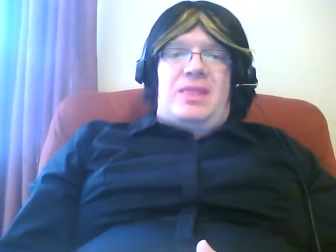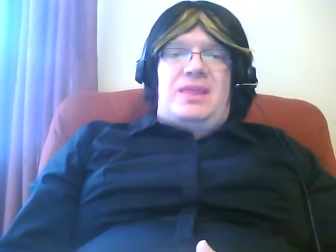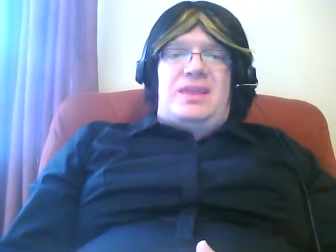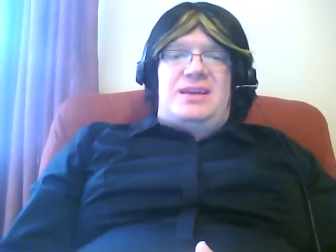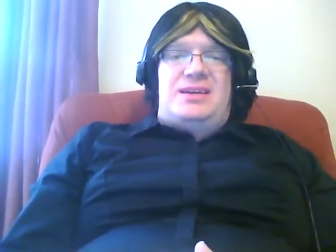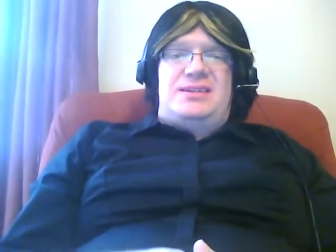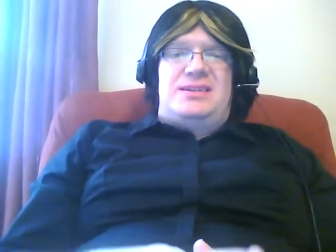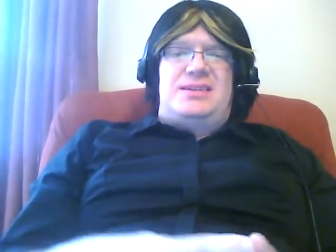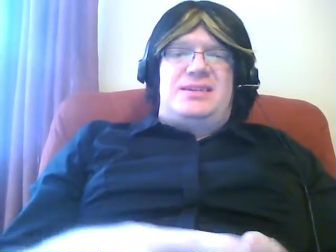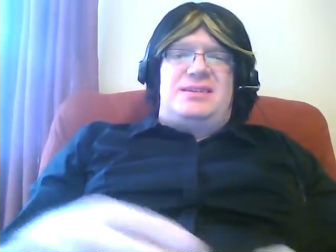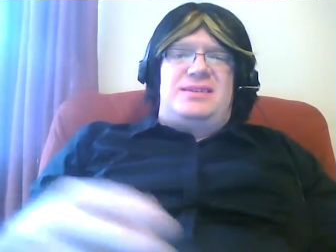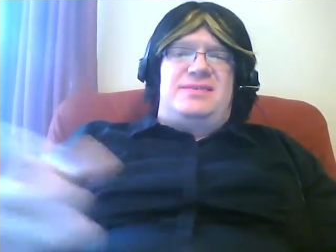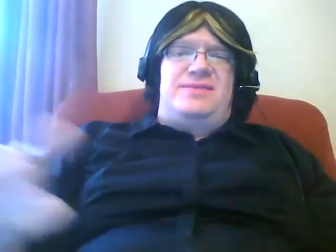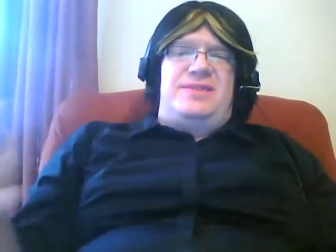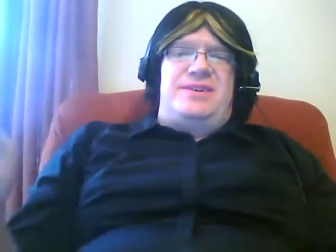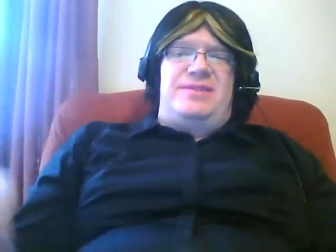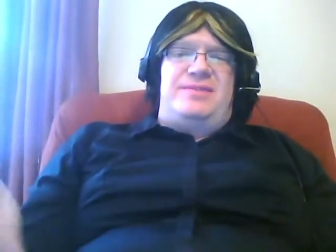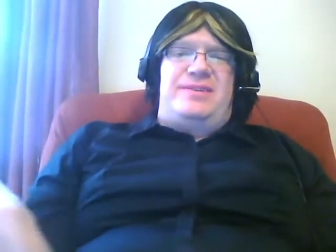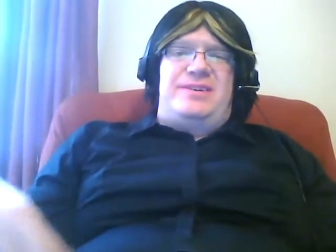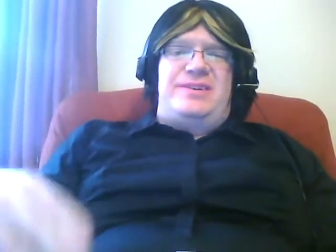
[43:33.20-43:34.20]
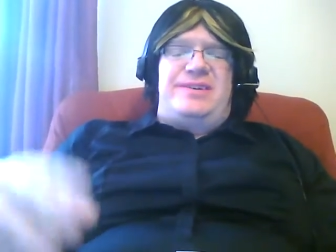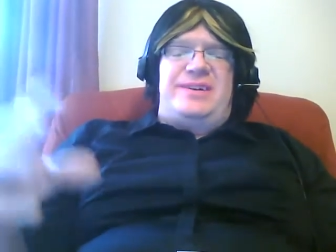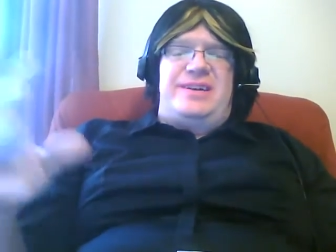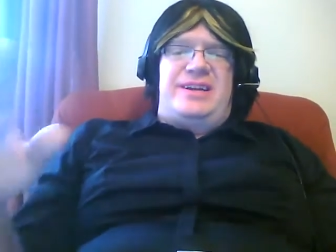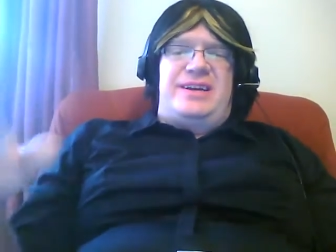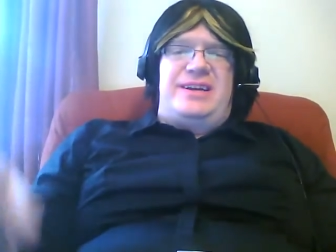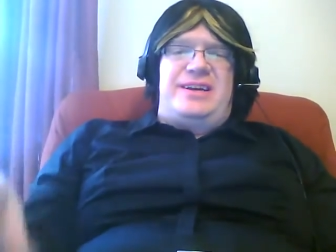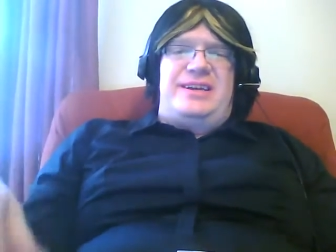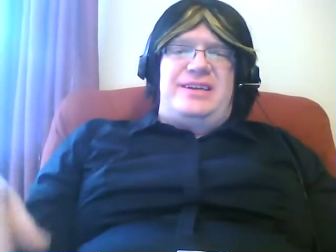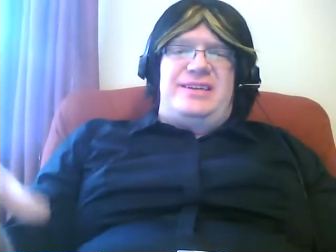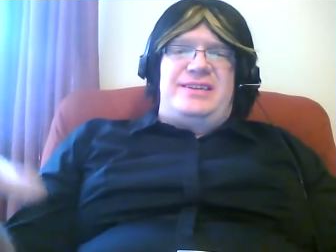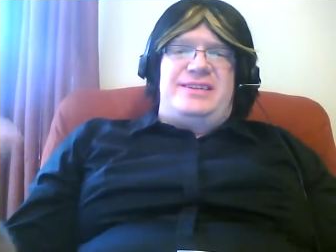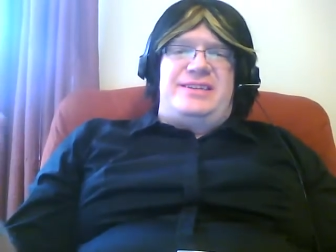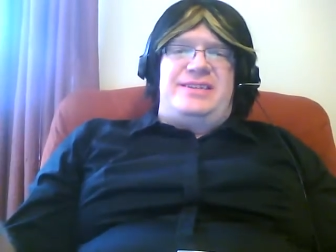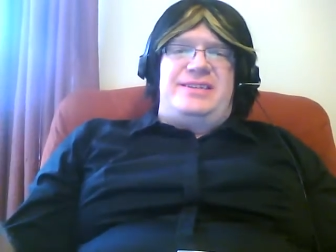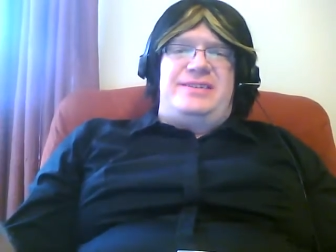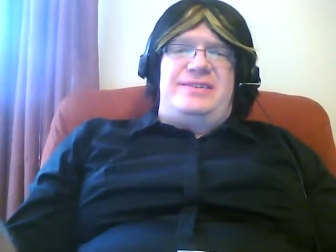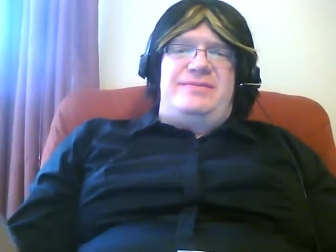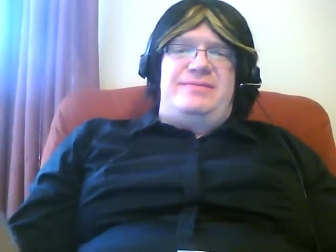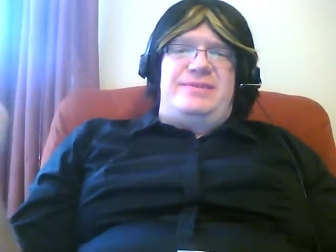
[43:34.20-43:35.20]
because if you're wondering, like he
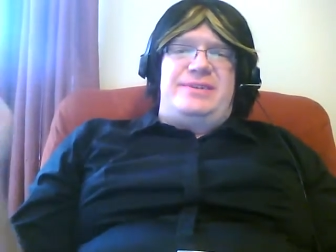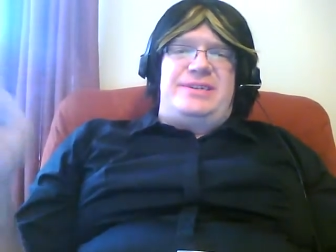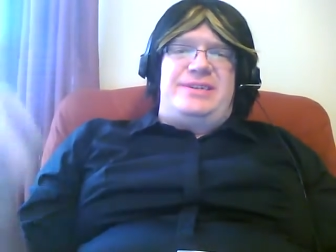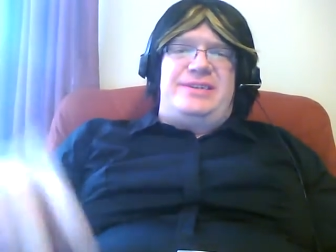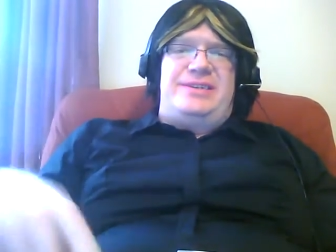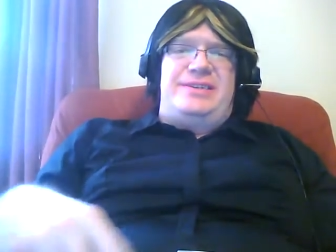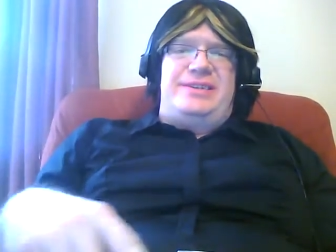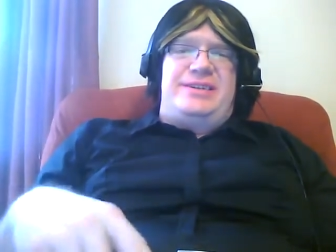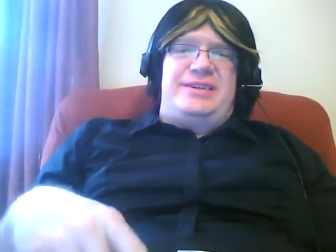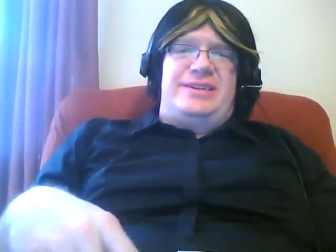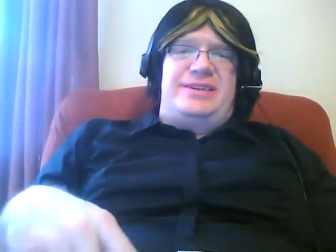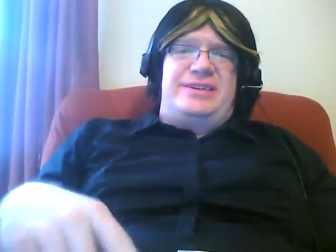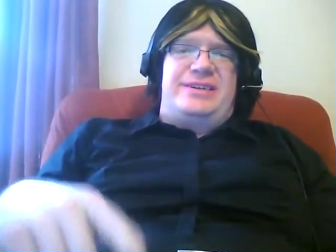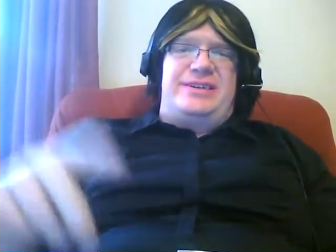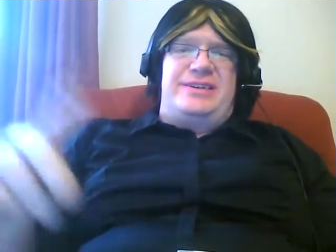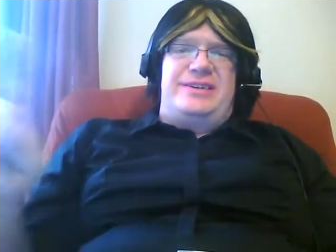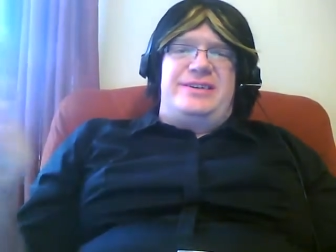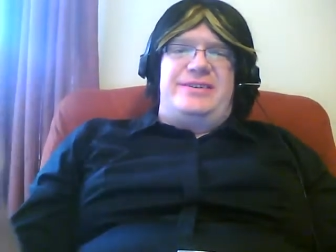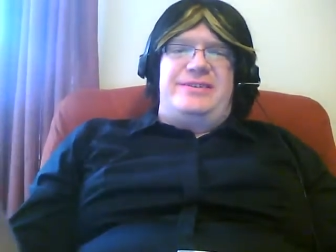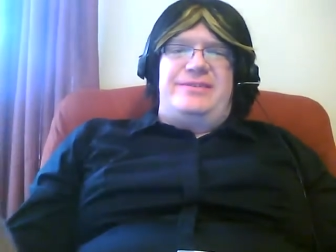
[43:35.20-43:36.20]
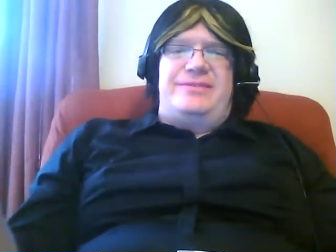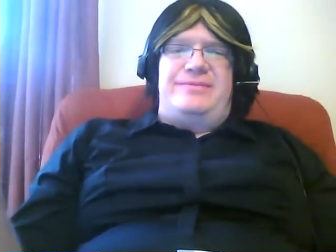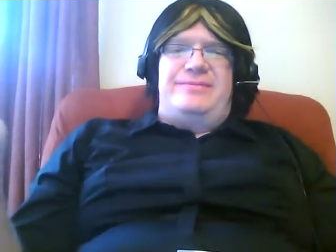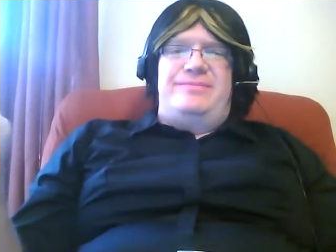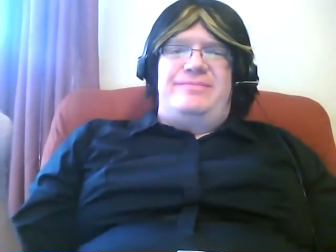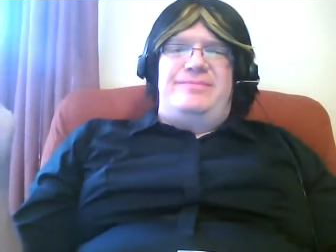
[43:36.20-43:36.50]
was too young to go